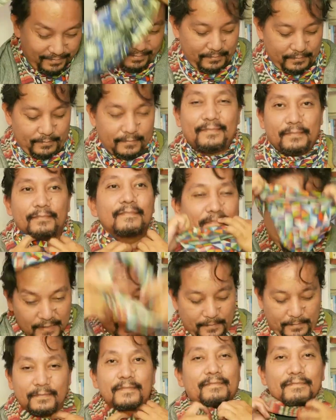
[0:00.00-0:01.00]
of these
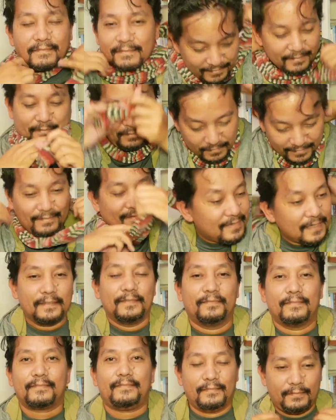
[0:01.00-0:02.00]
behind the
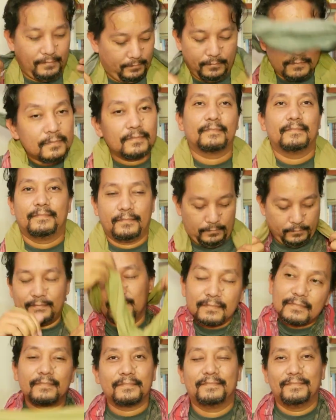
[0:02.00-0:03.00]
packaging that comes
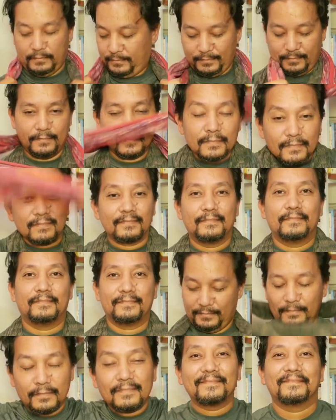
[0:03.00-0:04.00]
with your original